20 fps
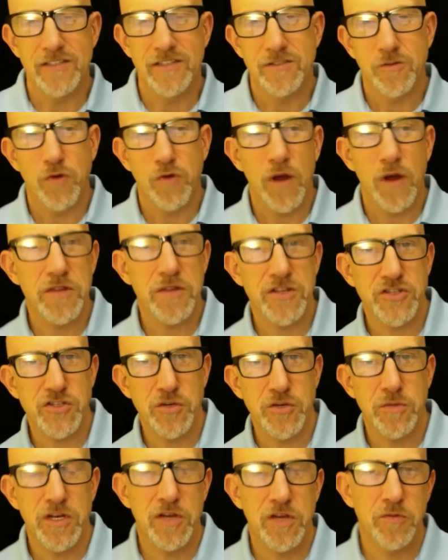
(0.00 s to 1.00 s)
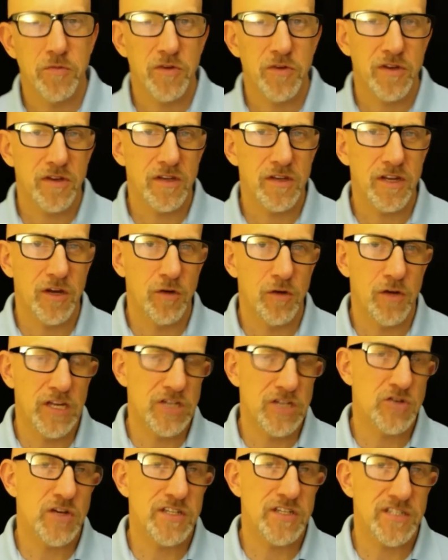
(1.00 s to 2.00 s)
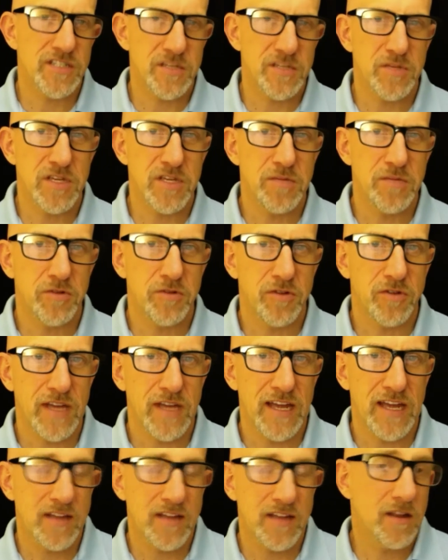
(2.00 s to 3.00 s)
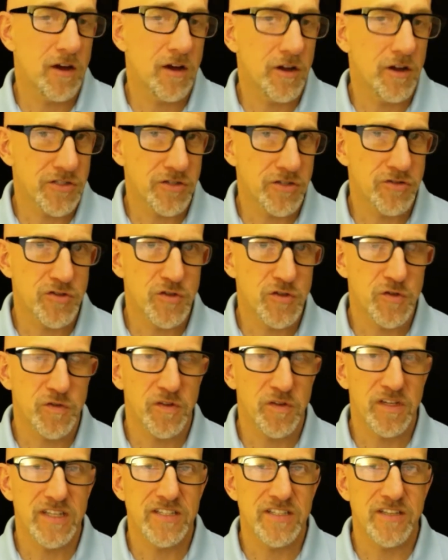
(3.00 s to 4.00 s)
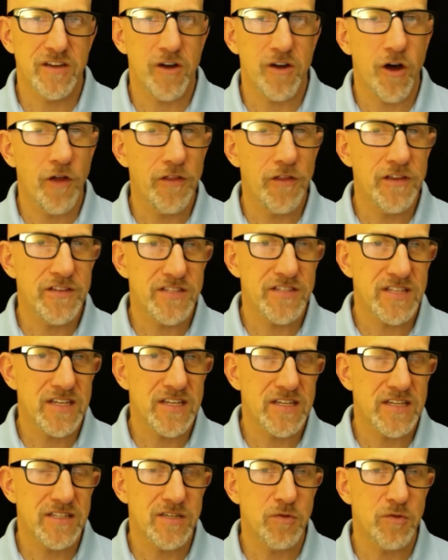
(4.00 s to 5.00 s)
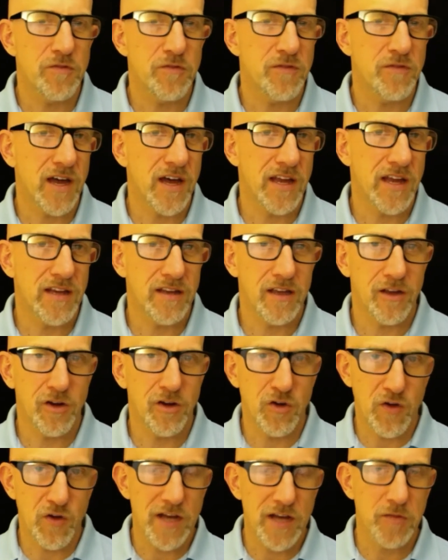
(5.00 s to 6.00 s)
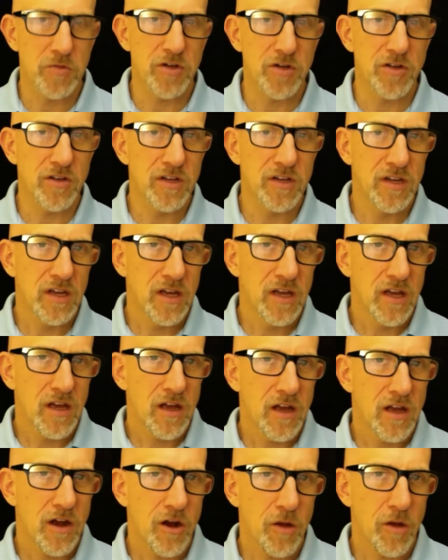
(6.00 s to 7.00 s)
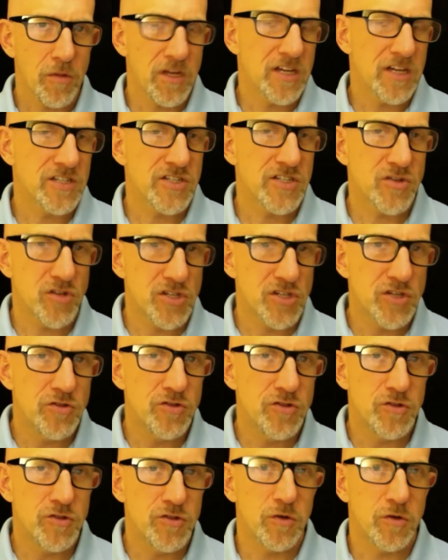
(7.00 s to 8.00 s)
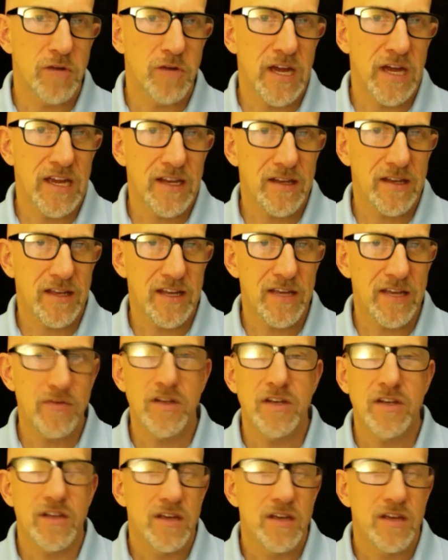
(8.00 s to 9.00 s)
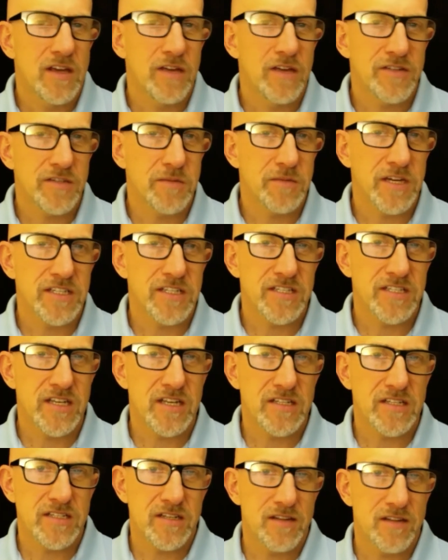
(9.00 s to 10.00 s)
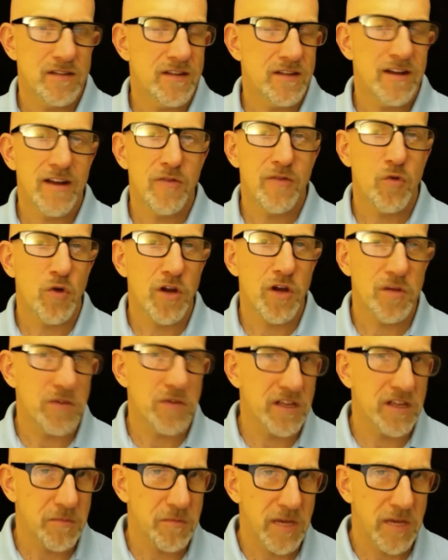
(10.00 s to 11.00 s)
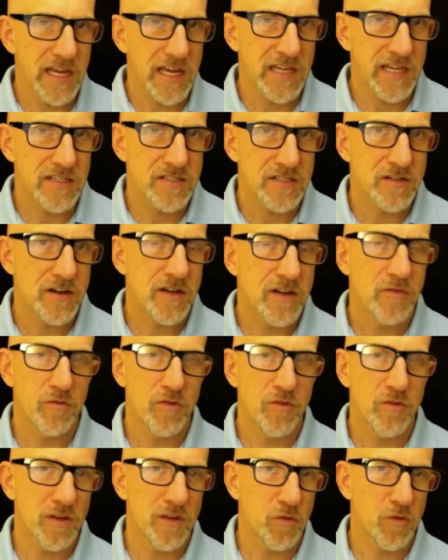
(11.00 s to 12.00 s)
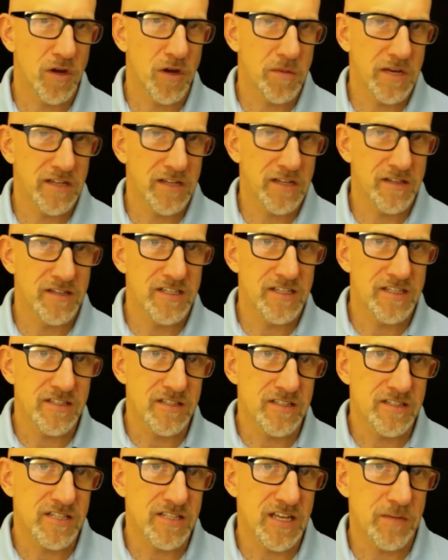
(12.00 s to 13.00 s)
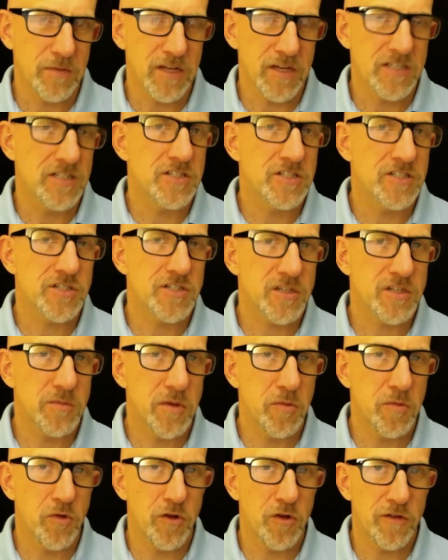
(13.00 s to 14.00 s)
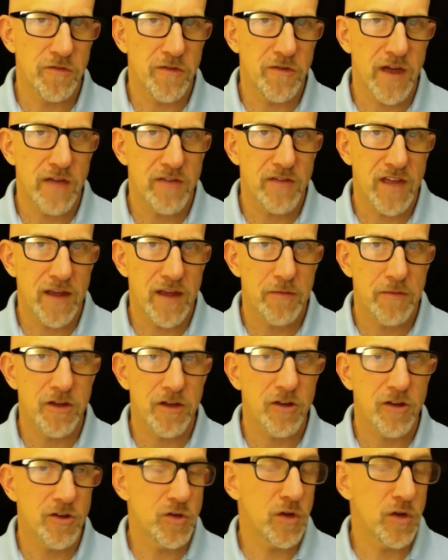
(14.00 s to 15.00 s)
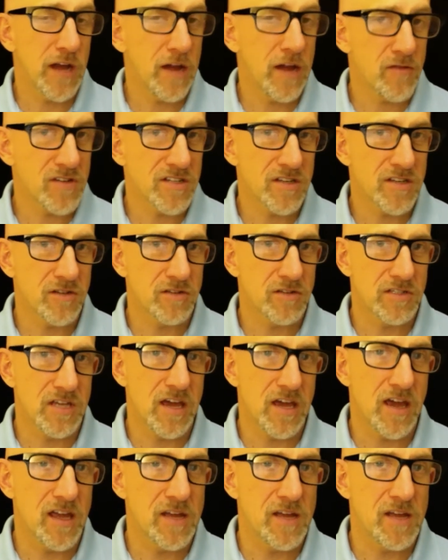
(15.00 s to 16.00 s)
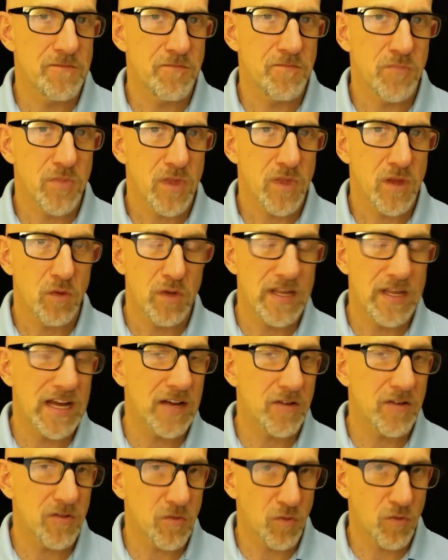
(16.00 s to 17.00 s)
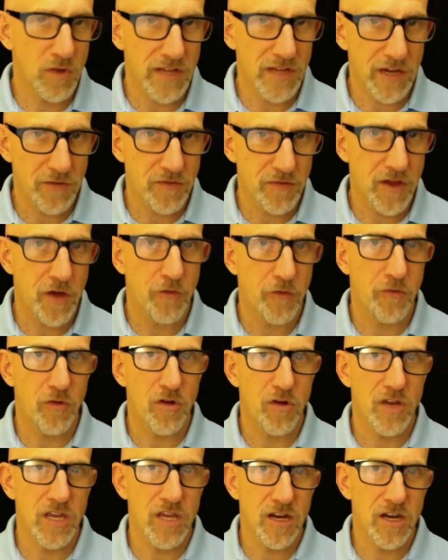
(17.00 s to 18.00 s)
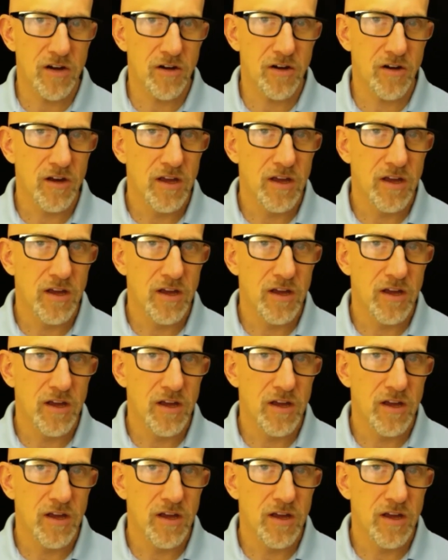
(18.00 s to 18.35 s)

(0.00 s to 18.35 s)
Well, I mean, there's so many, you know, interesting people. And also truthfully, it's like all these things that we find incredible are because they're unusual, right? And even if somebody says, they're not even worried about the pace, they're not even really worried about the distance that much. It's just going to be more than 5K, but they're going to do it every single day without fail for a year